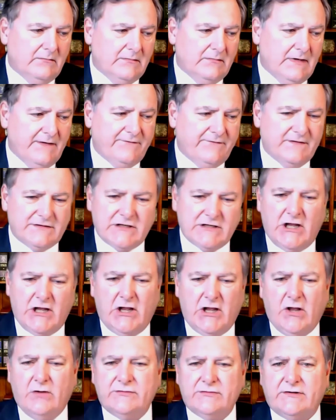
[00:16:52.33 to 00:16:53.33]
If it's
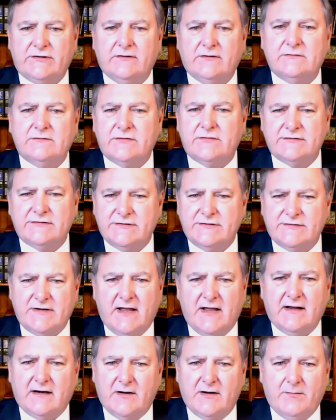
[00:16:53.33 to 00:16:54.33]
close, the trustee's
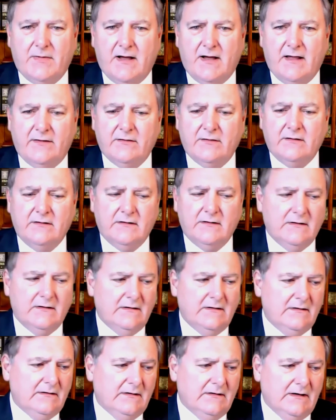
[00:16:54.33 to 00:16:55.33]
not going to bother.
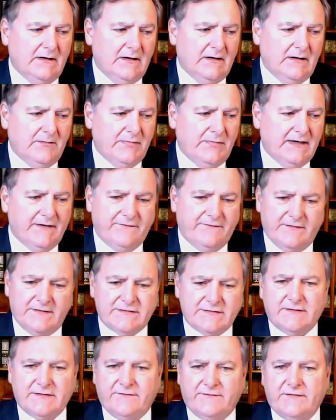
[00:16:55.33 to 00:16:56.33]
But if
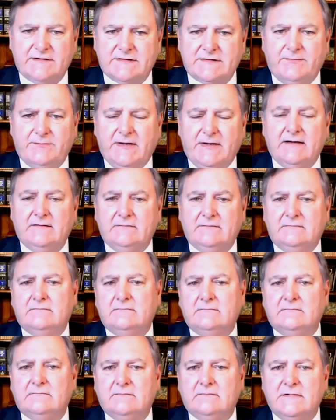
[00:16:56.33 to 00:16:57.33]
it's a big
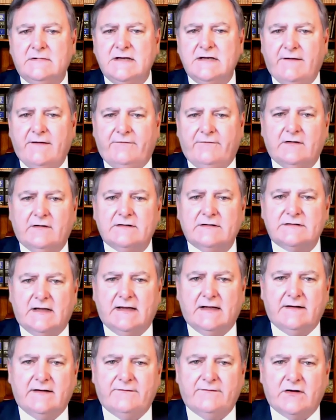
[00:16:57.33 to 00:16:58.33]
difference,
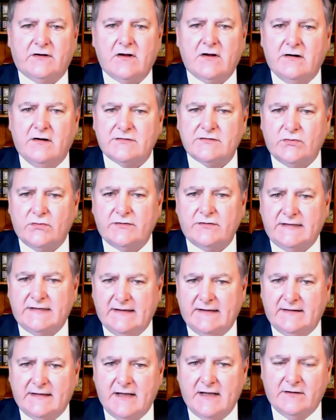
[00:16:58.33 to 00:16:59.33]
like if the car is worth
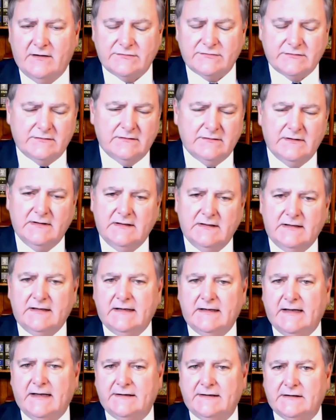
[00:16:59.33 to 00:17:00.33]
$10,000
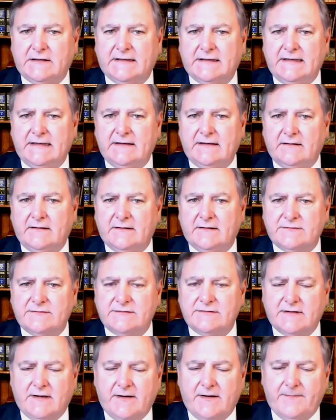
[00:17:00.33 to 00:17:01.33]
and the lien
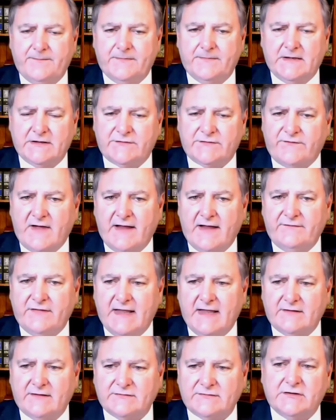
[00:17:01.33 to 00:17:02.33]
is
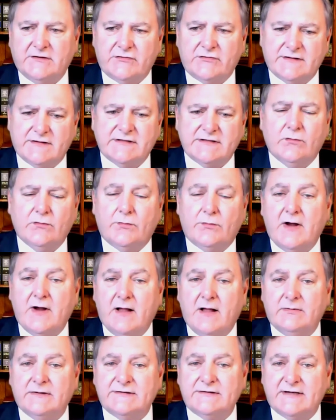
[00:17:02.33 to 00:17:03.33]
$5,000, the trustee will
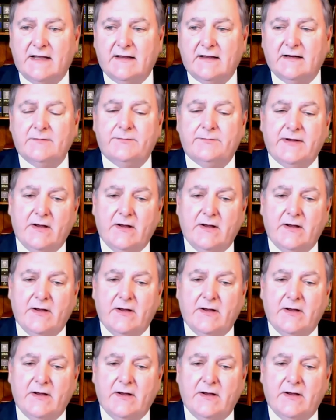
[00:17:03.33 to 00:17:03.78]
probably sell it, pay